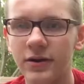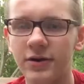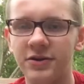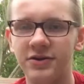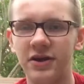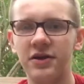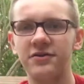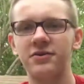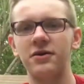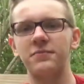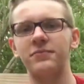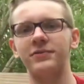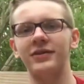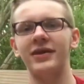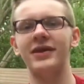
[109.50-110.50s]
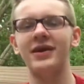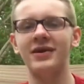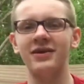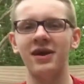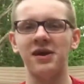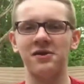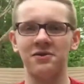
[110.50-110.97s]
Jay is up late at
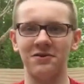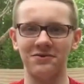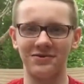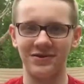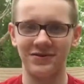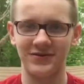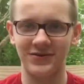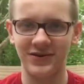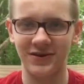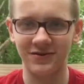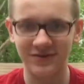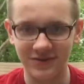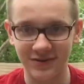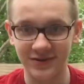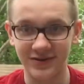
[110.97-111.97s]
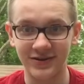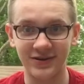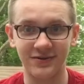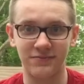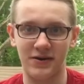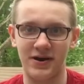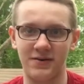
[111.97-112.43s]
night and goes downstairs to see
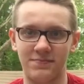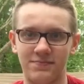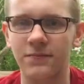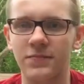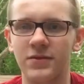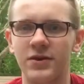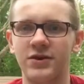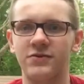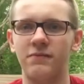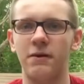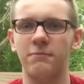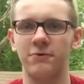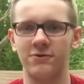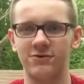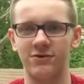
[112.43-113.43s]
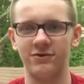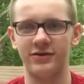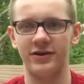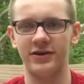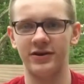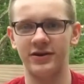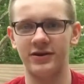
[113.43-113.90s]
his mom. His mom works all
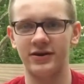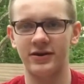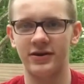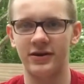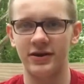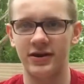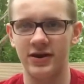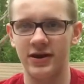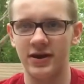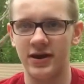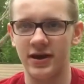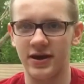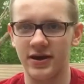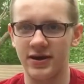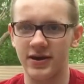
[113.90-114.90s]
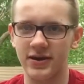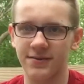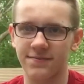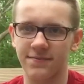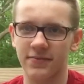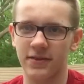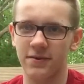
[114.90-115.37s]
day, and
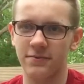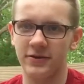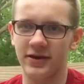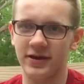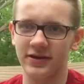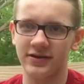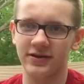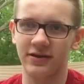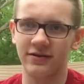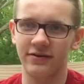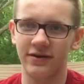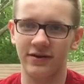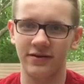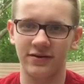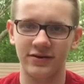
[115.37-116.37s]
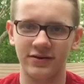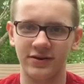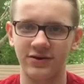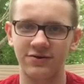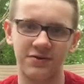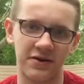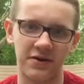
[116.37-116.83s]
when he gets down there,
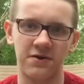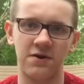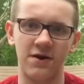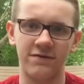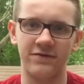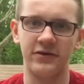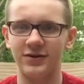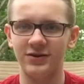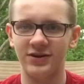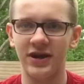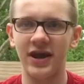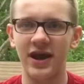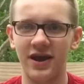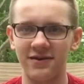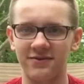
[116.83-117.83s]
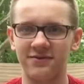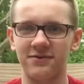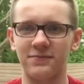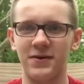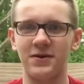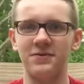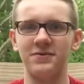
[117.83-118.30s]
she's drinking coffee. Jay asks her
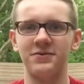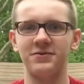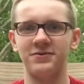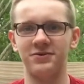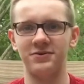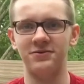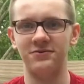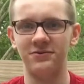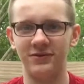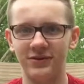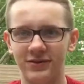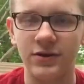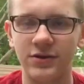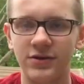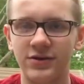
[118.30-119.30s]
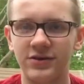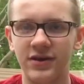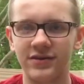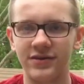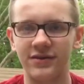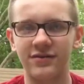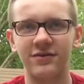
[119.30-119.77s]
about June. She says
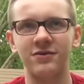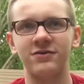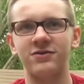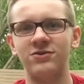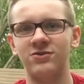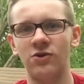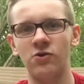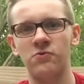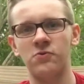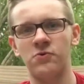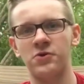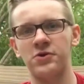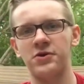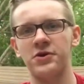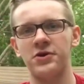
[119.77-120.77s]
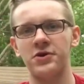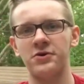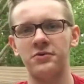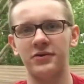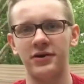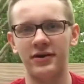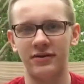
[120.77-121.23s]
that there's a drug war
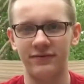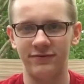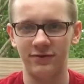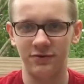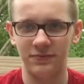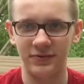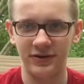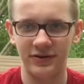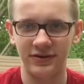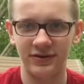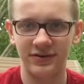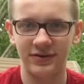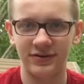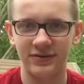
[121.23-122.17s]
going on in the Philippines,